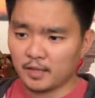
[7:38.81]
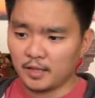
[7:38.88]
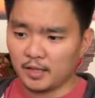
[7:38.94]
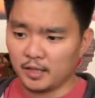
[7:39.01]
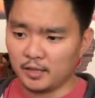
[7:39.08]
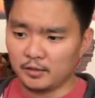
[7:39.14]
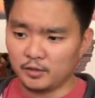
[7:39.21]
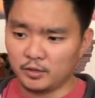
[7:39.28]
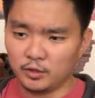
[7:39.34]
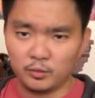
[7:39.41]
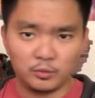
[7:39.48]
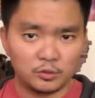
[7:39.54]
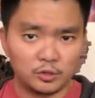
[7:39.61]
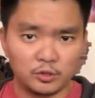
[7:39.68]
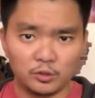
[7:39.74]
And you
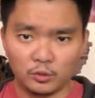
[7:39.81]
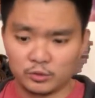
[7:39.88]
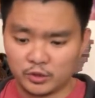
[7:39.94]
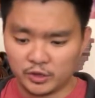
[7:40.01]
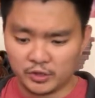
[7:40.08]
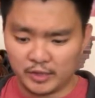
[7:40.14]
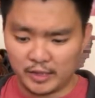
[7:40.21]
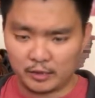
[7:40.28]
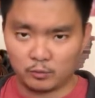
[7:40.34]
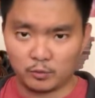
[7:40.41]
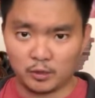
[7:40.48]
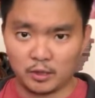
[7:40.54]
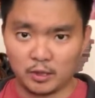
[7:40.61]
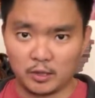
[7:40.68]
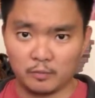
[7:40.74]
would notice that
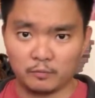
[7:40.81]
one.